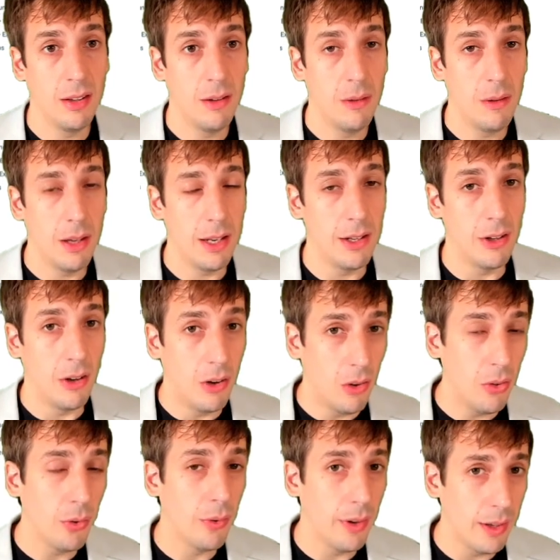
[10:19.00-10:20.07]
and all
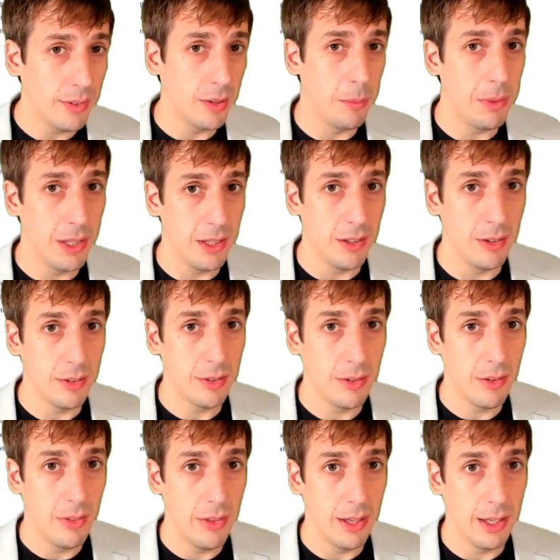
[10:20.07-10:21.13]
the recipes
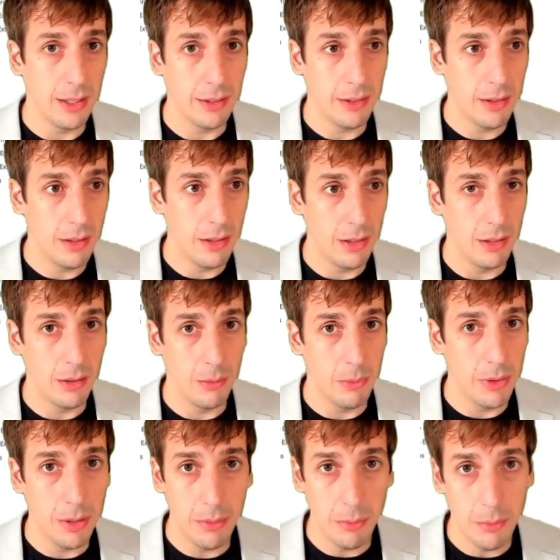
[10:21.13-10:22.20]
that
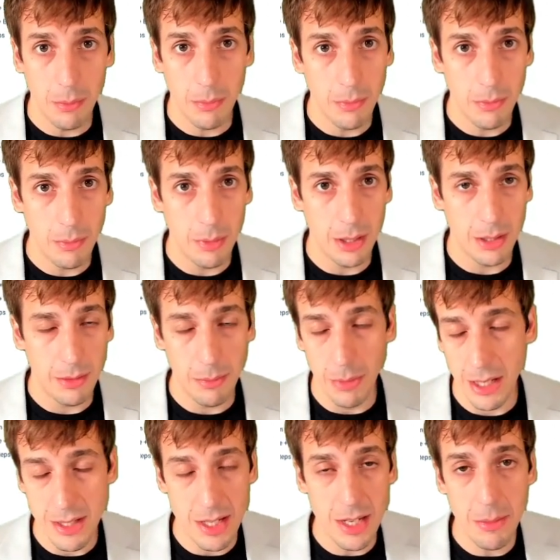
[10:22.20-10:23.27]
my
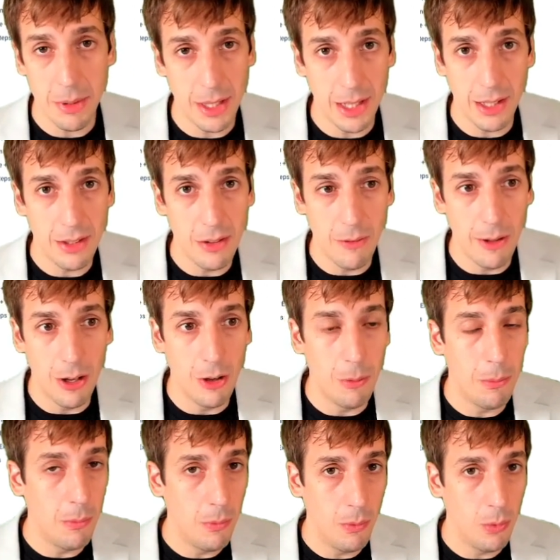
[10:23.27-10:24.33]
team and I
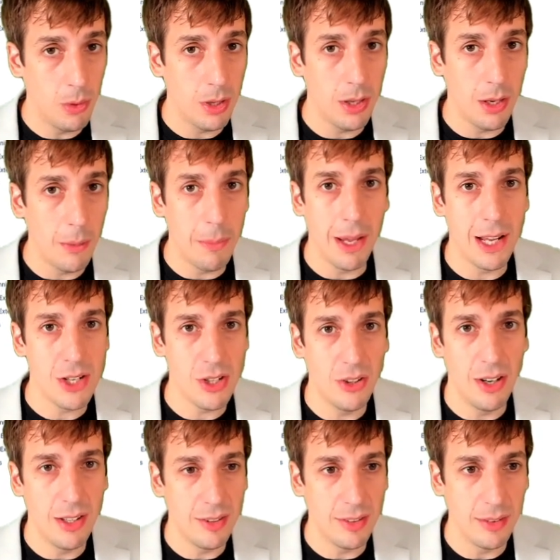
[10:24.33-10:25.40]
developed, we Apache
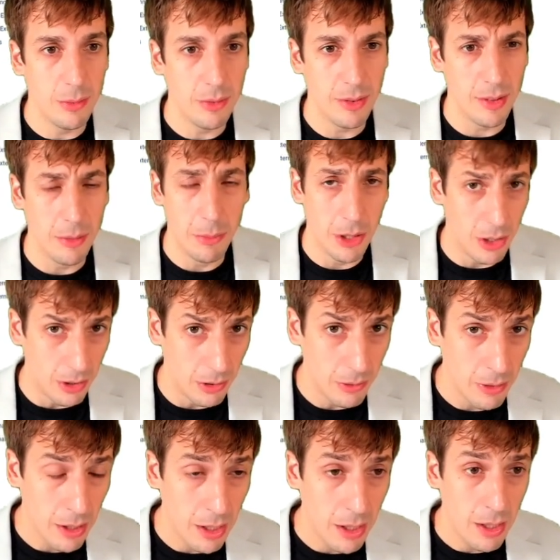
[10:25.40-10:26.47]
licensed them all.
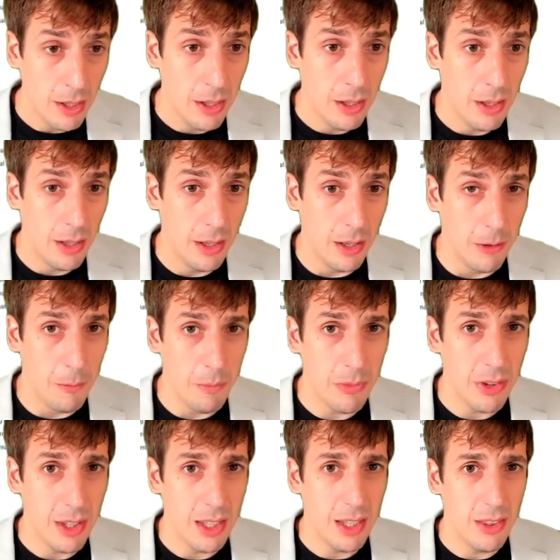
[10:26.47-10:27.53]

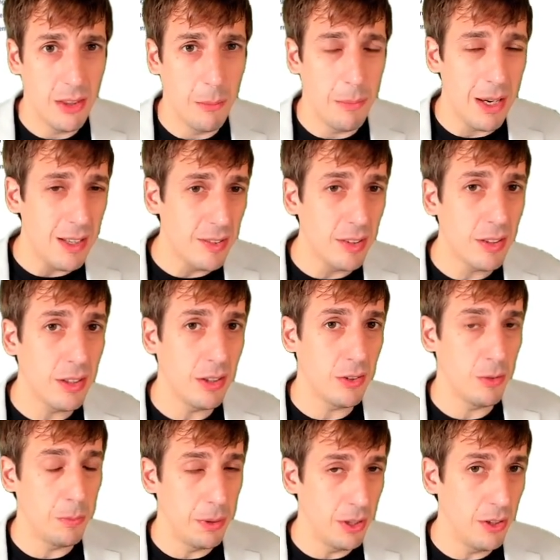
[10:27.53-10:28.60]
The basic
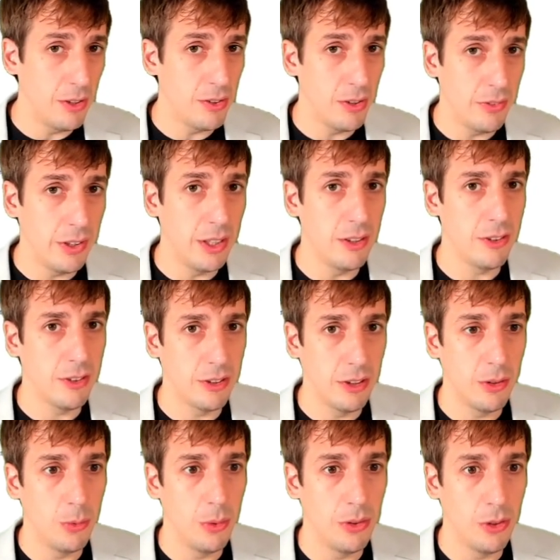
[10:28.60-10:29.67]
experience of getting
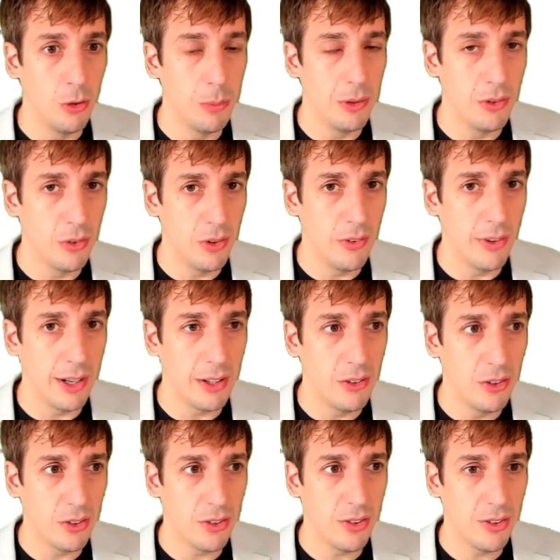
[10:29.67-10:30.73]
started with OpenRewrite
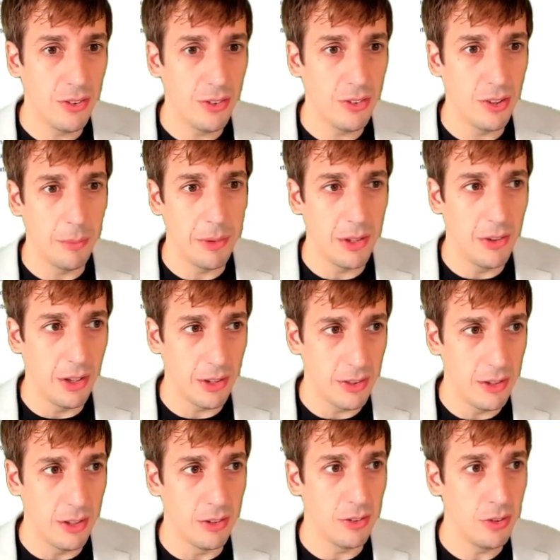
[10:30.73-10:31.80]
looks something like
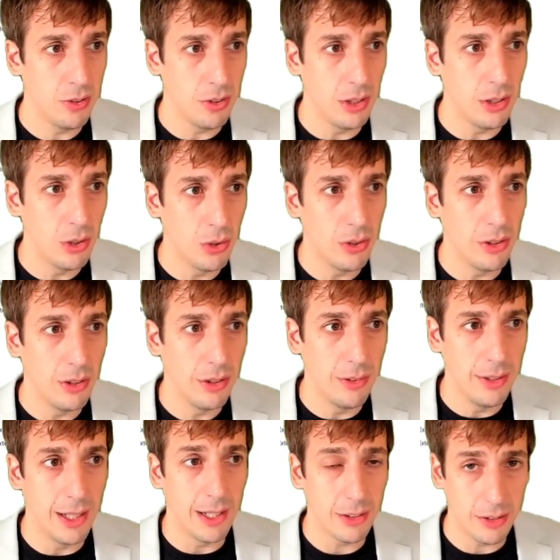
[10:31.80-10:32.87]
this. You can go to
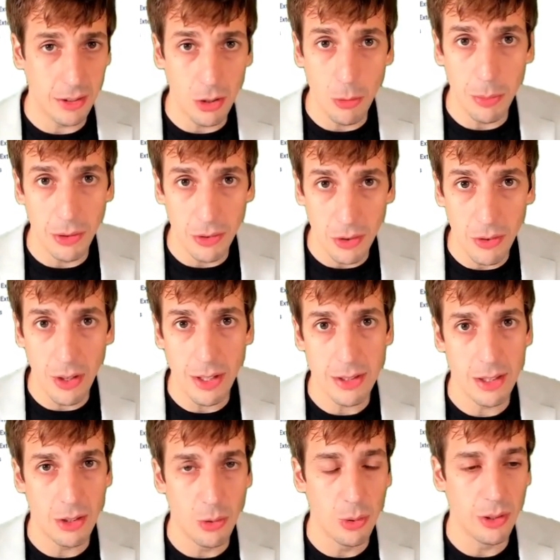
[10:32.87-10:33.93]

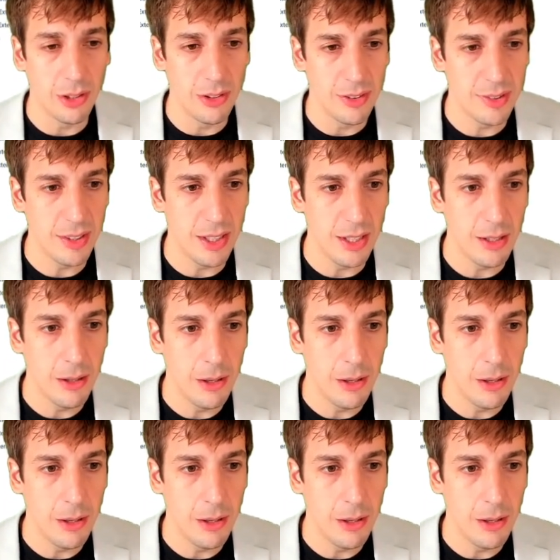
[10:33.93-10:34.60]
docs.openrewrite.org and see,